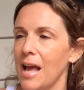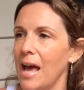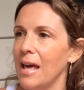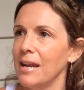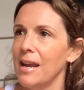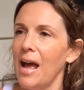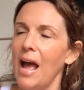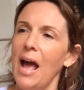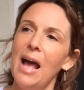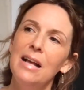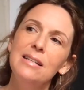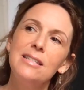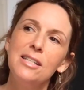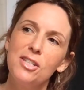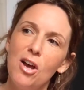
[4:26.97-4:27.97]
And
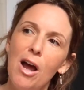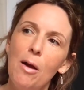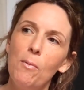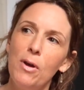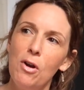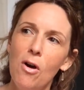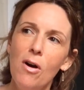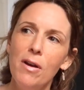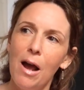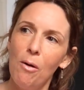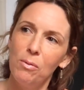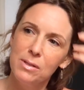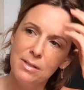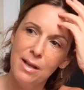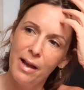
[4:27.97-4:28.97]
as the time went on, I
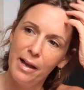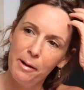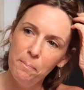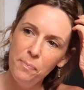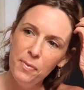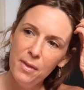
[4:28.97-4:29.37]
was like,